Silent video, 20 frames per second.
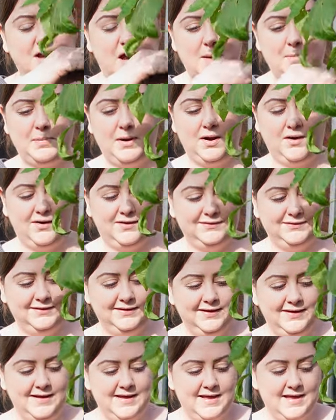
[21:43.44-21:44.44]
type plant
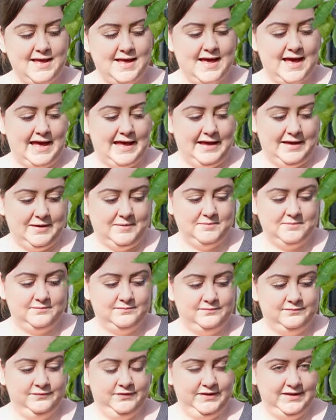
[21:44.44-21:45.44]

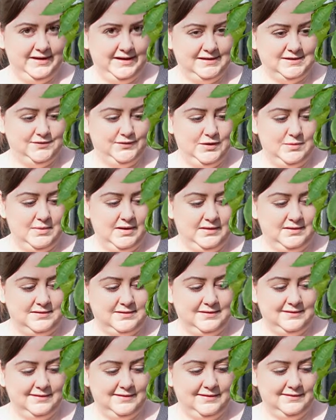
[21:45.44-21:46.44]
for the next few
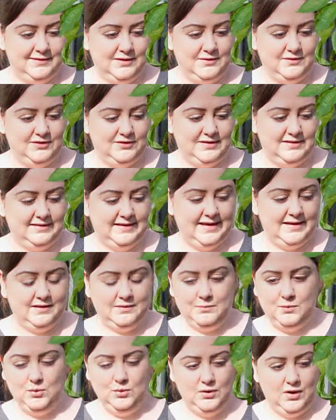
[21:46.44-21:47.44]
months. So I'm just going to take
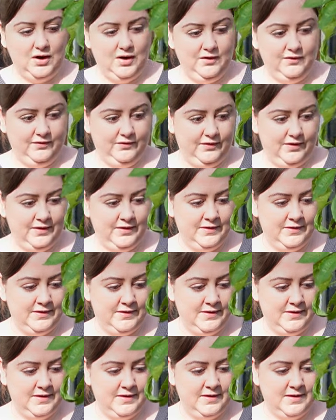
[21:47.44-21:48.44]
them all off,
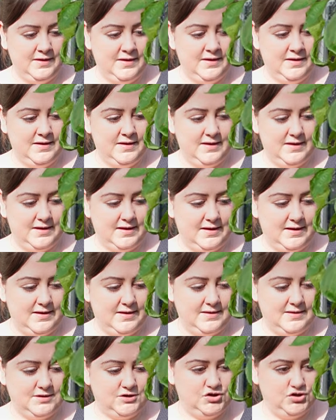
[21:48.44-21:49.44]

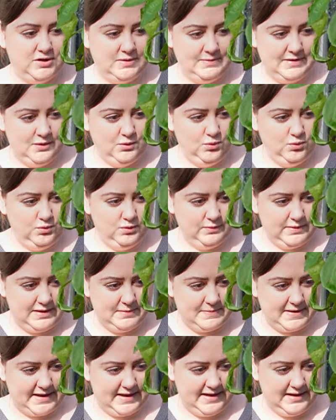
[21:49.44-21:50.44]
trim it all the way
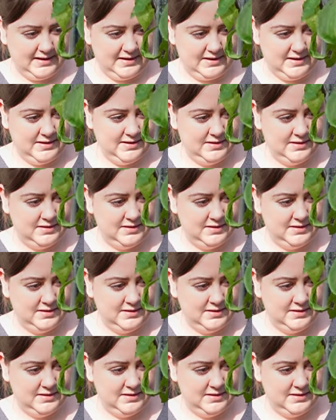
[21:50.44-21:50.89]
back,